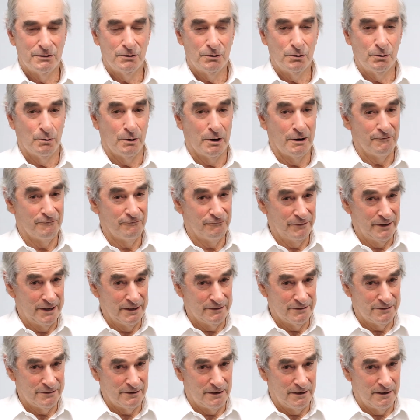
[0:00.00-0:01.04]
who our
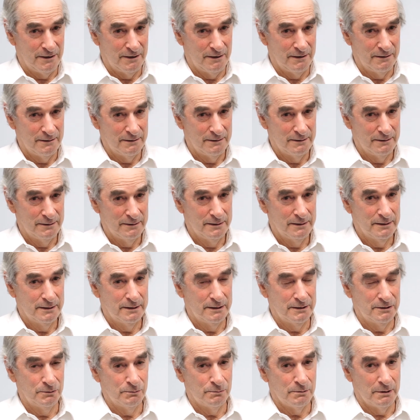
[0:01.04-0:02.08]
friends are
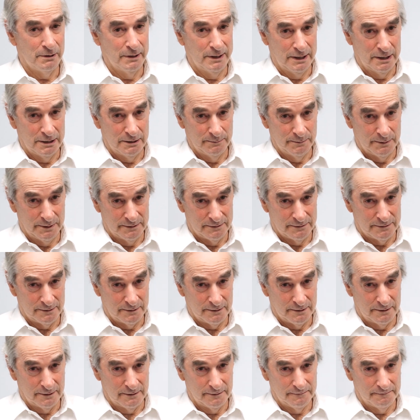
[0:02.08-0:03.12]
and who our enemies
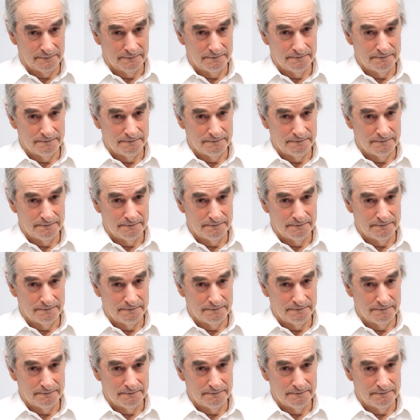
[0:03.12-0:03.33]
are.